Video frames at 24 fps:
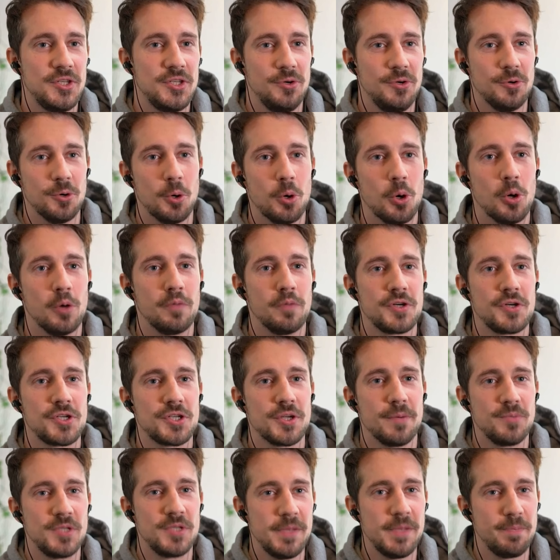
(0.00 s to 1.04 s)
go over
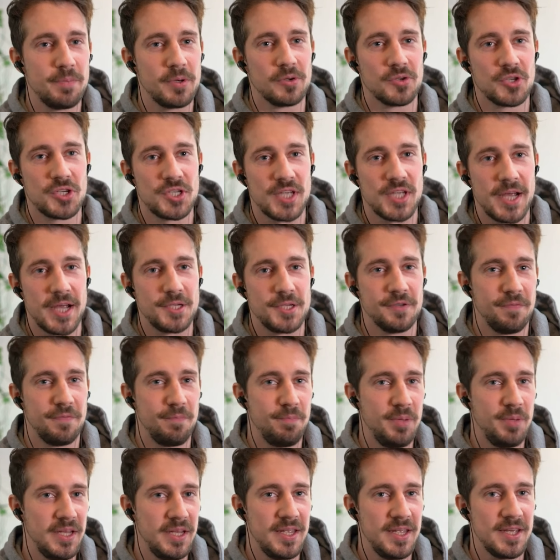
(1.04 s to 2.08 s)
some typical signs of
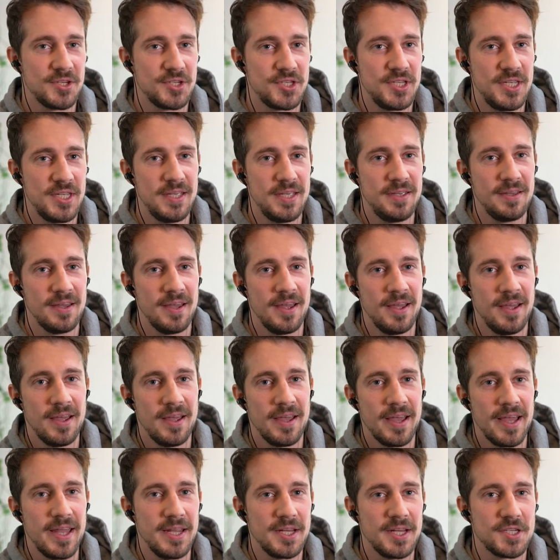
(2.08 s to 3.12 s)
PTSD
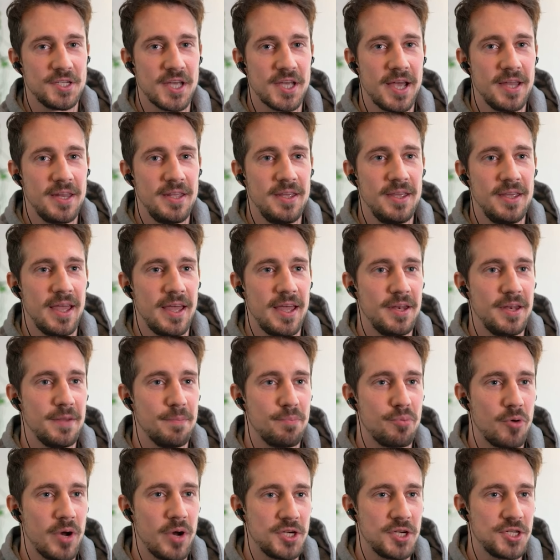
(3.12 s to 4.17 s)
and anxiety and
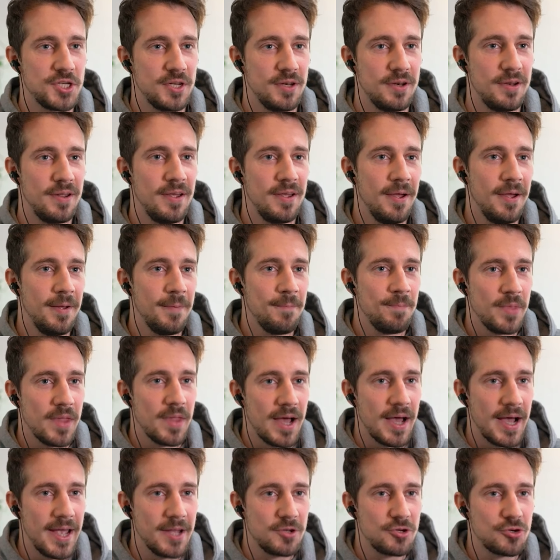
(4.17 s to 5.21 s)
depression.
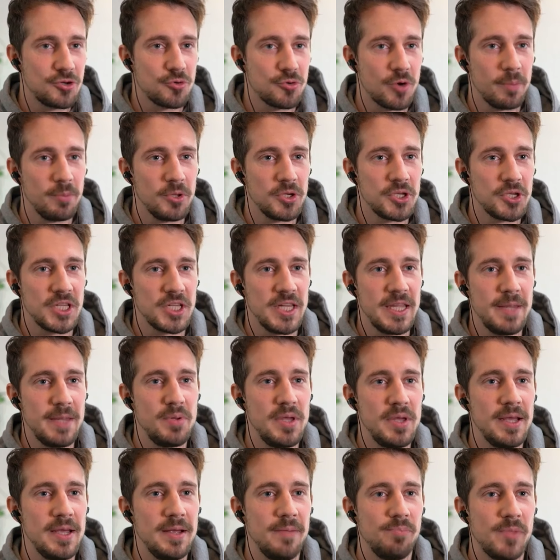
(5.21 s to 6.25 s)
I had trouble
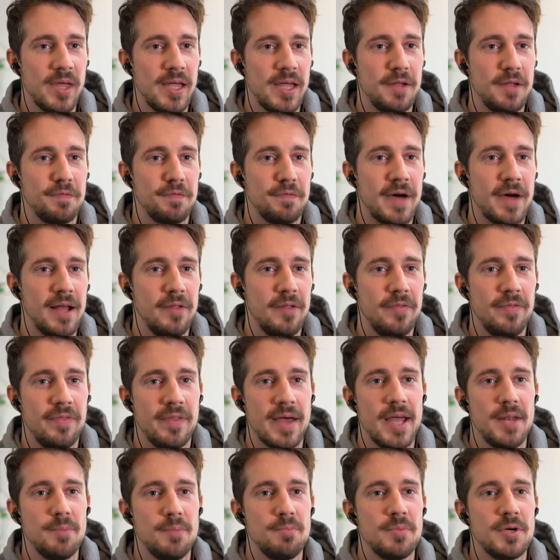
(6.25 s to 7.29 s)
sleeping and had violent
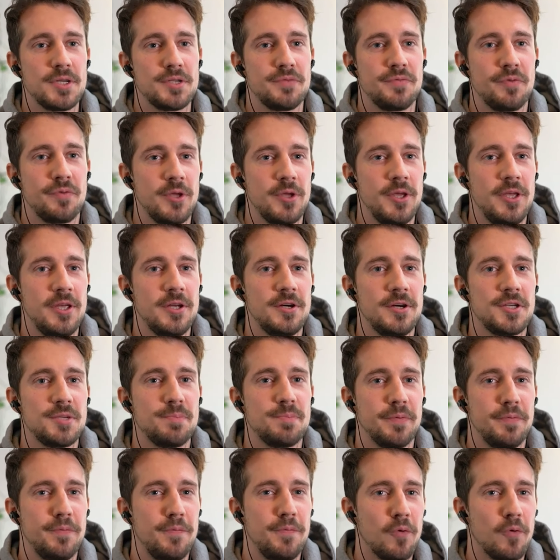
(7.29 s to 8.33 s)
nightmares for years
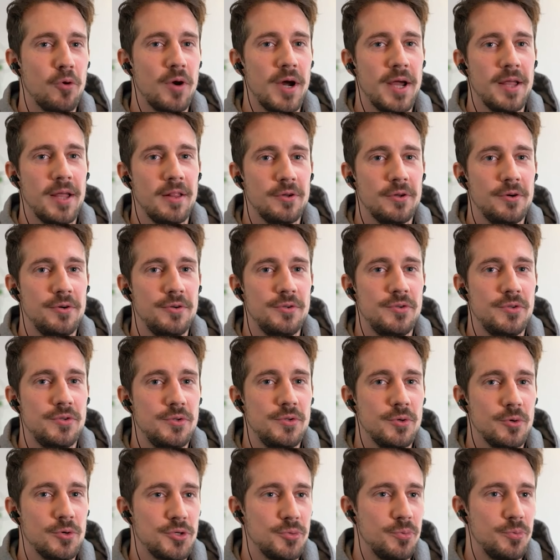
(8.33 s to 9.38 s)
before I learned
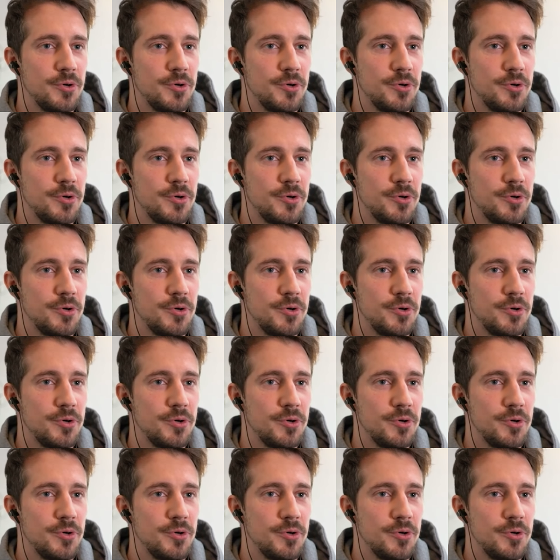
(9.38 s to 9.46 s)
those were